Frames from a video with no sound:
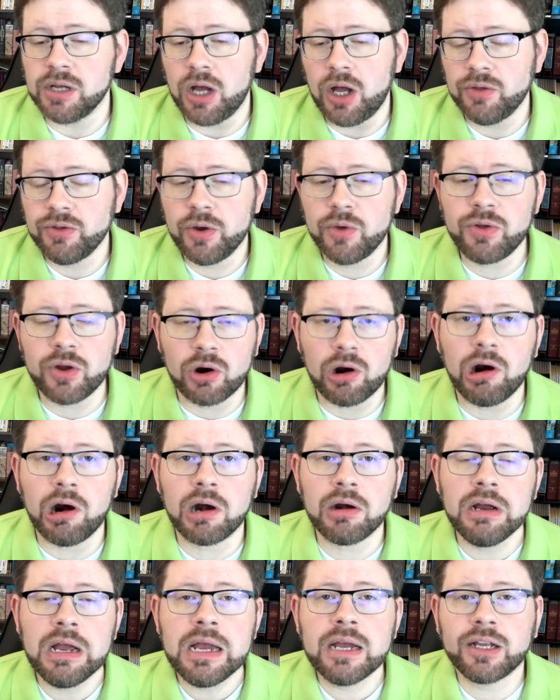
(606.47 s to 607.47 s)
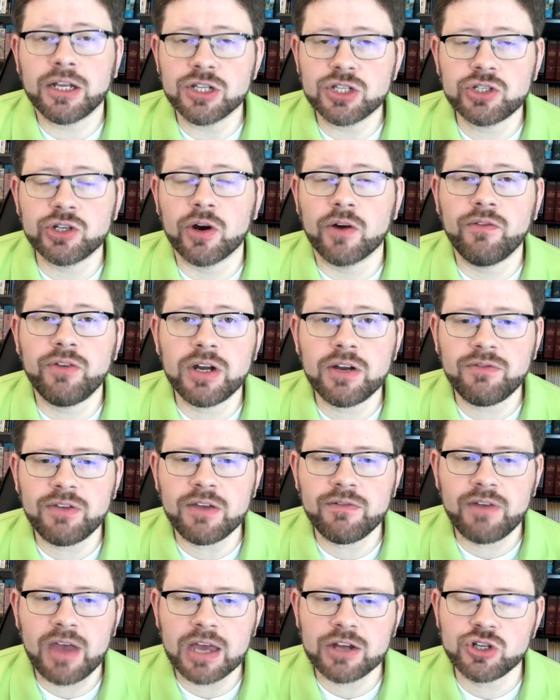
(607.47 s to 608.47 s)
although there are conservative
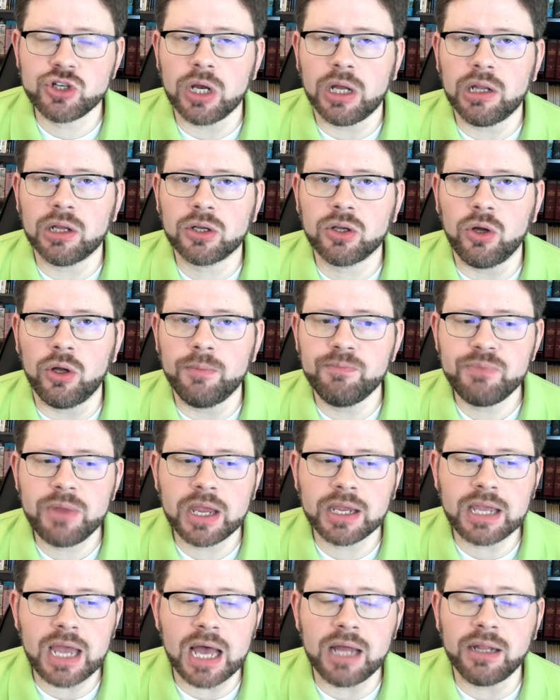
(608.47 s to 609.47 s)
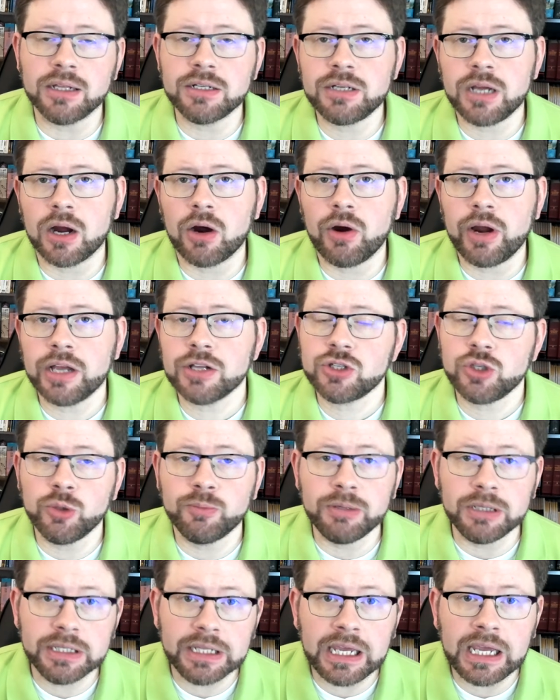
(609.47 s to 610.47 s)
evangelical egalitarians who
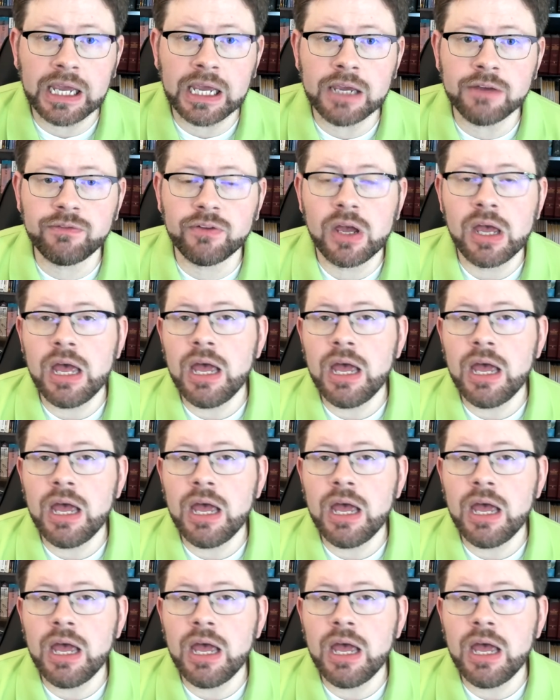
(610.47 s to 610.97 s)
believe,